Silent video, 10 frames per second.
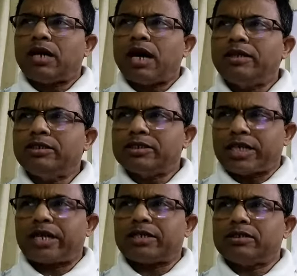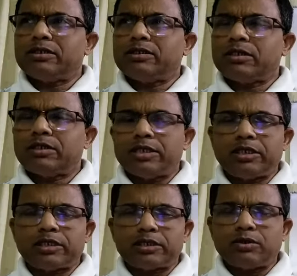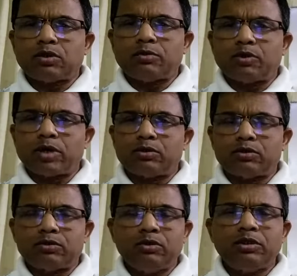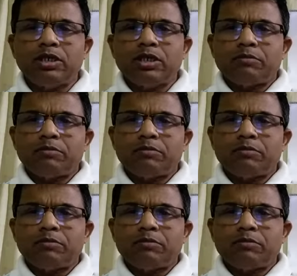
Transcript: unchecked the transactions of one or two